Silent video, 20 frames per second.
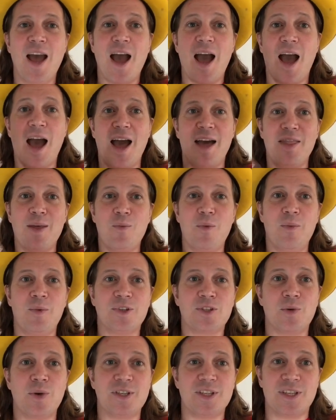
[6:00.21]
And then when
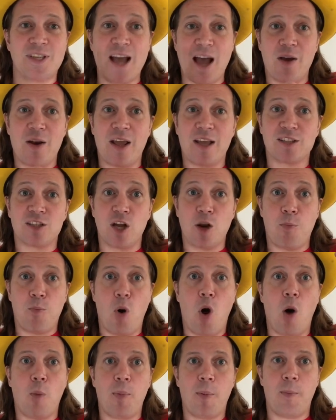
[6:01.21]
we squeeze it down, it's gonna
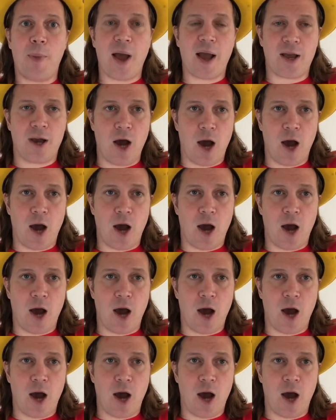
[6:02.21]
pop back